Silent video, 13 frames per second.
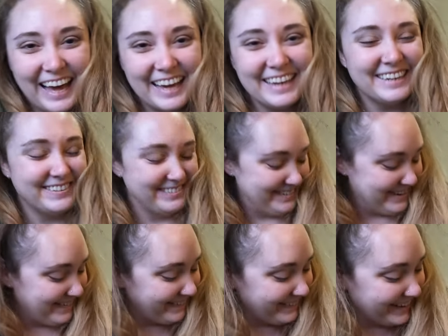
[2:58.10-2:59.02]
I don't
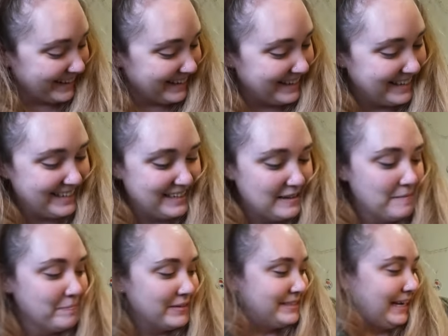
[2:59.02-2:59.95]
know.
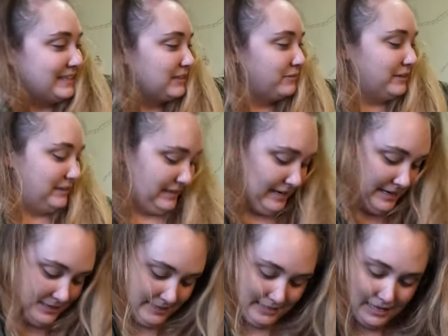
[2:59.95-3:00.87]
It's actually really nice.